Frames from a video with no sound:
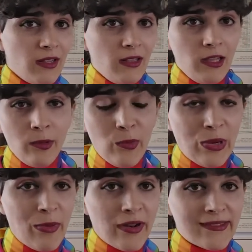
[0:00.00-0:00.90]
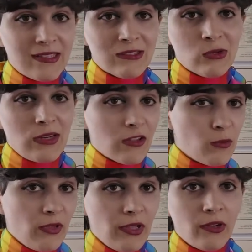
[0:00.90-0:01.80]
a little bit about its history and
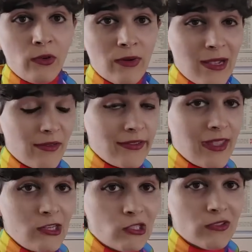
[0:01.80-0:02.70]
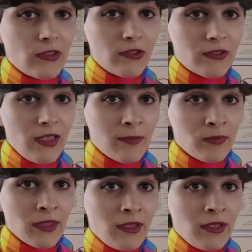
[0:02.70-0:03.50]
its political ramifications to this day.